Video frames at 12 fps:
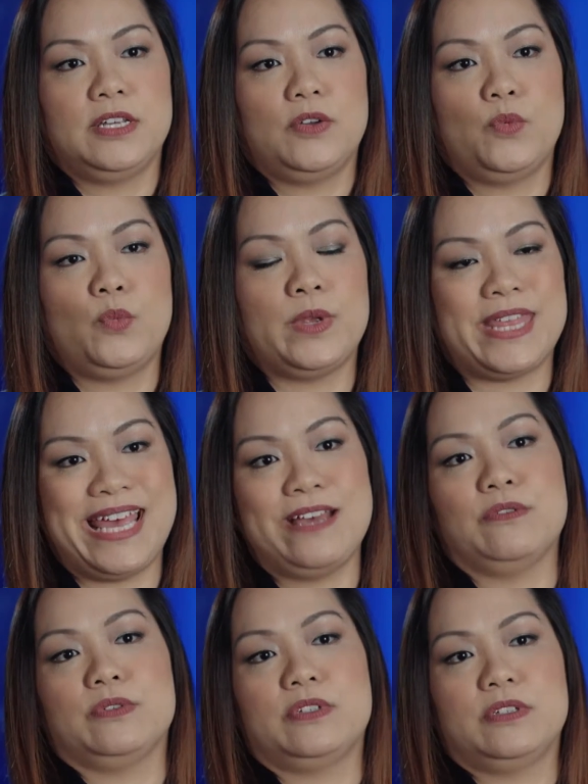
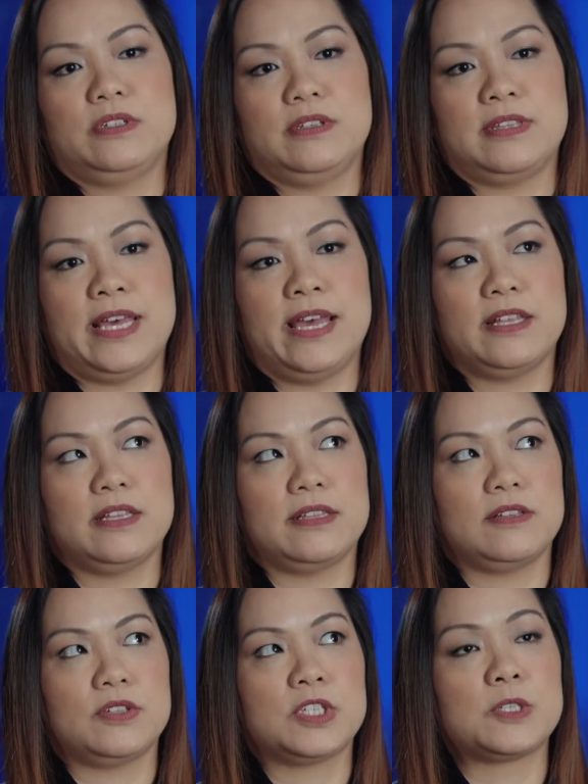without that
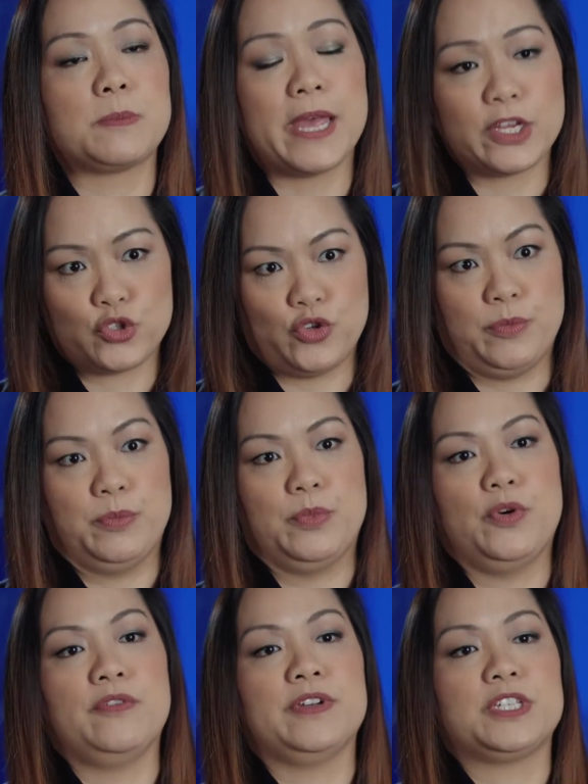
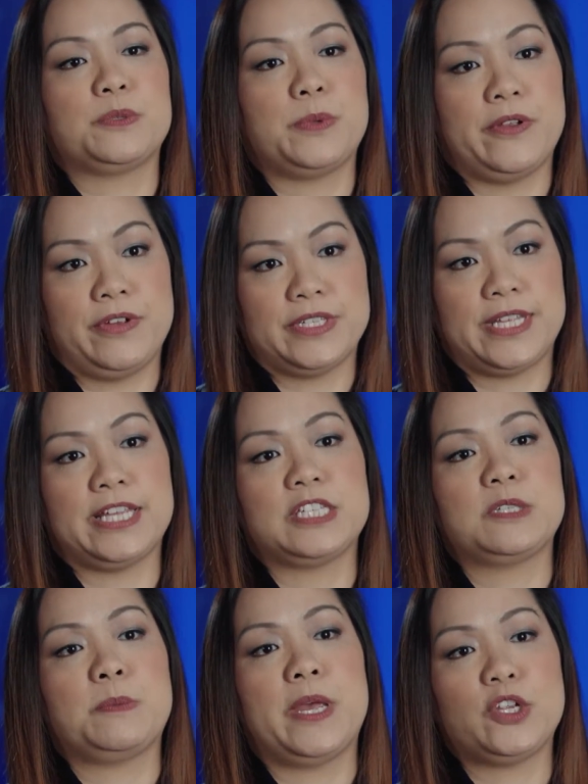spectrum of experience, that
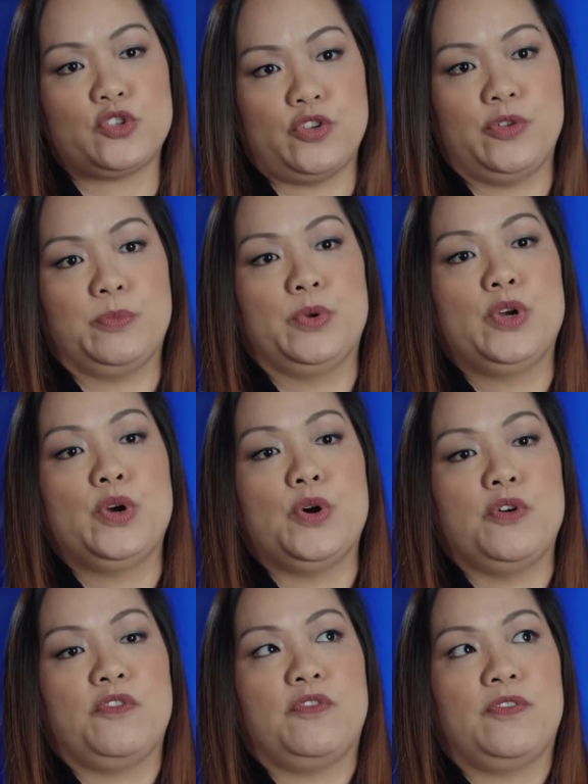spectrum
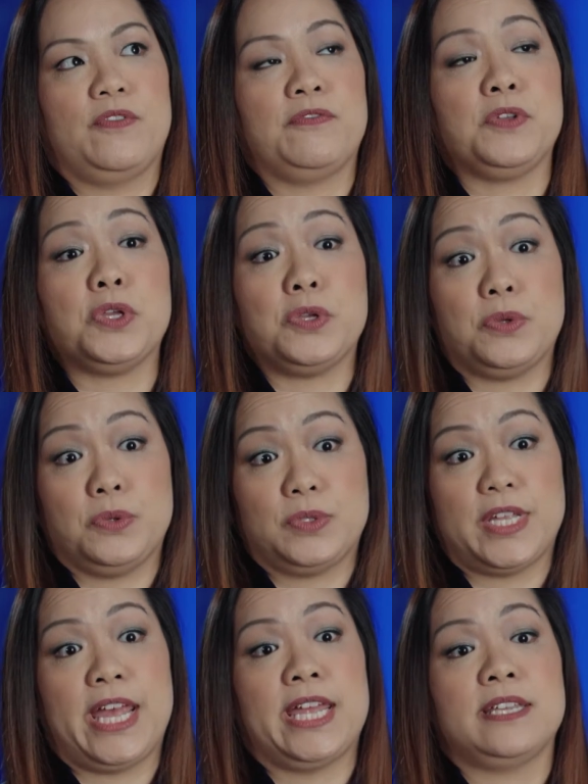of
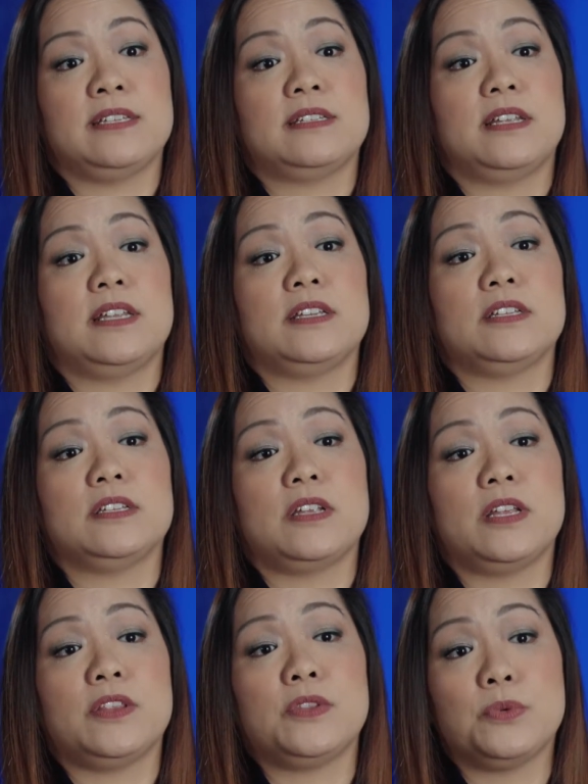views and
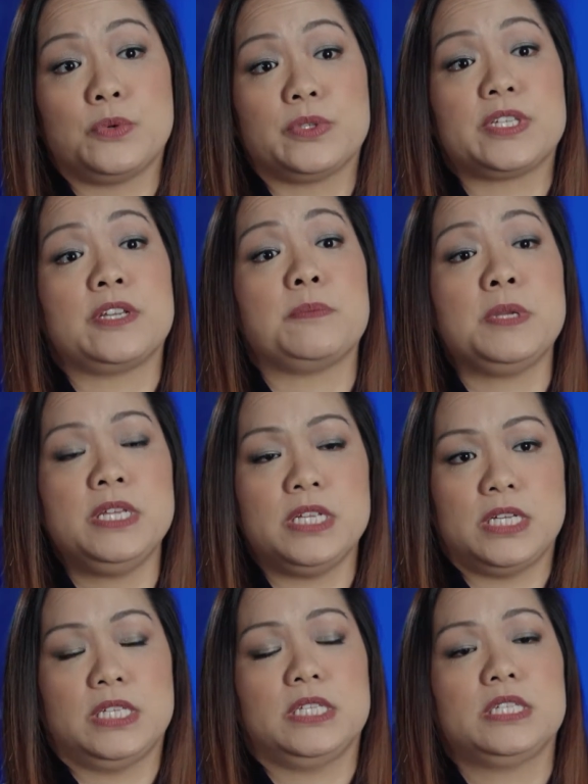thoughts and
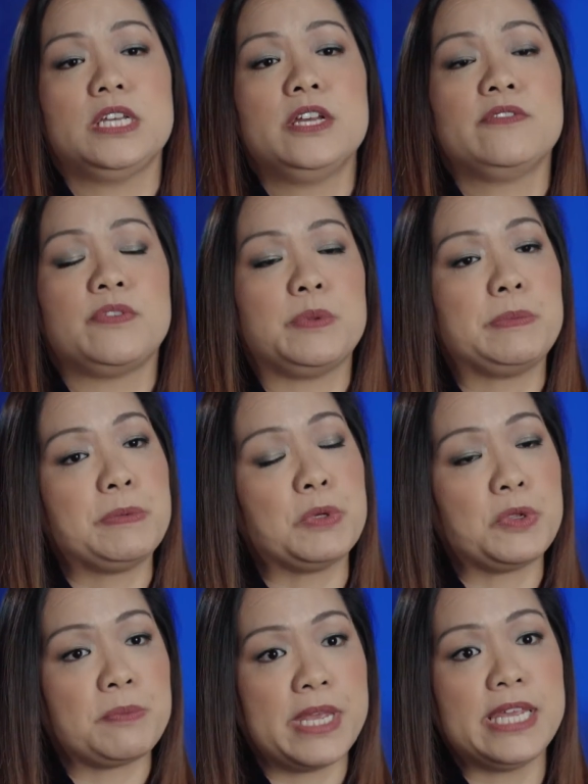opinions from the
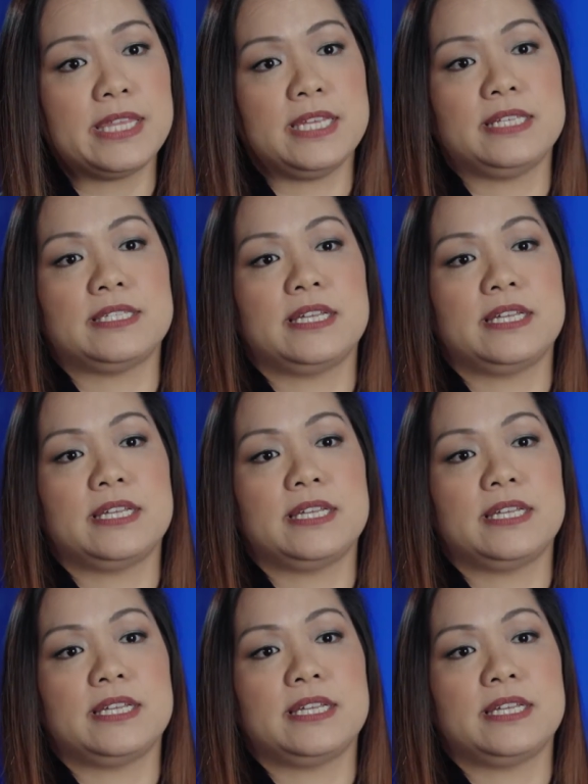people who make these